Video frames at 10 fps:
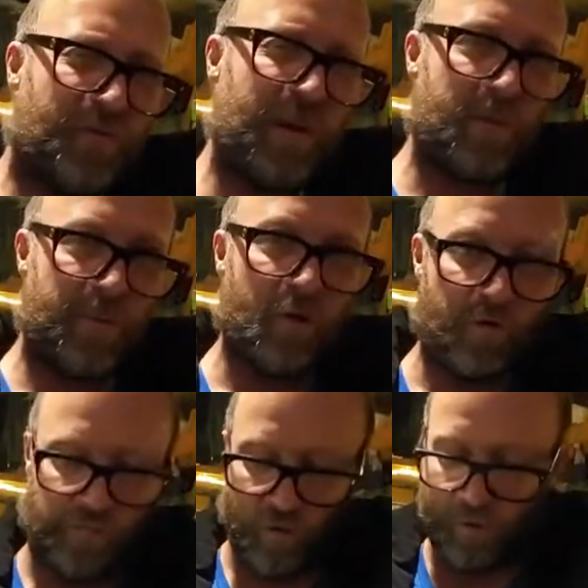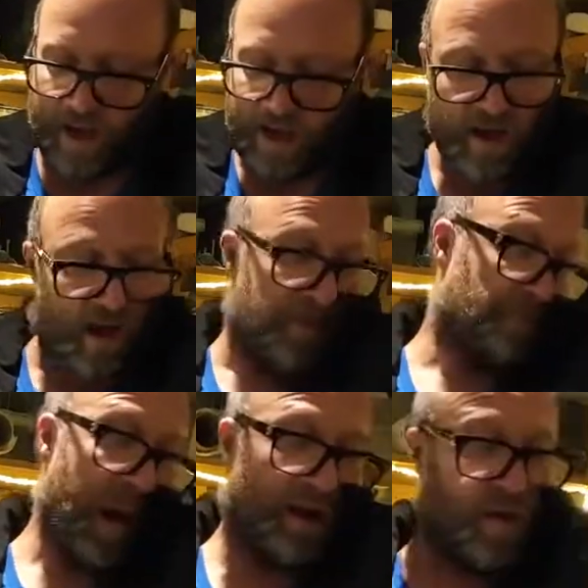fit the bill for me.
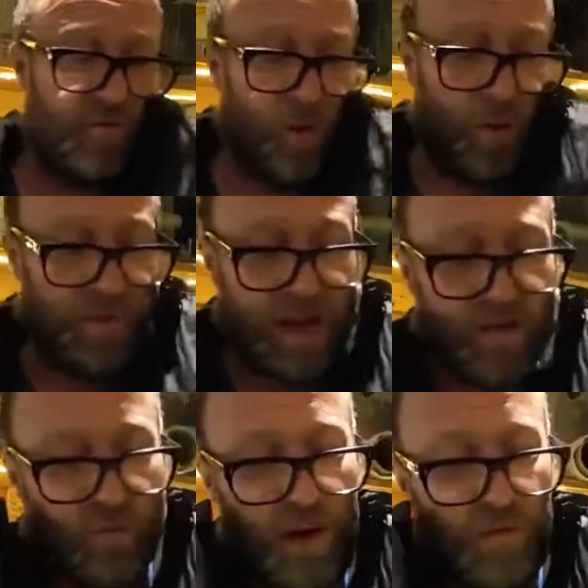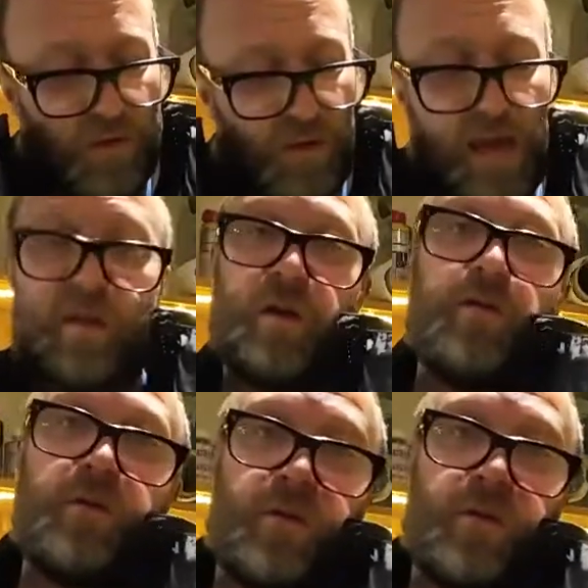And I give you updates throughout the season.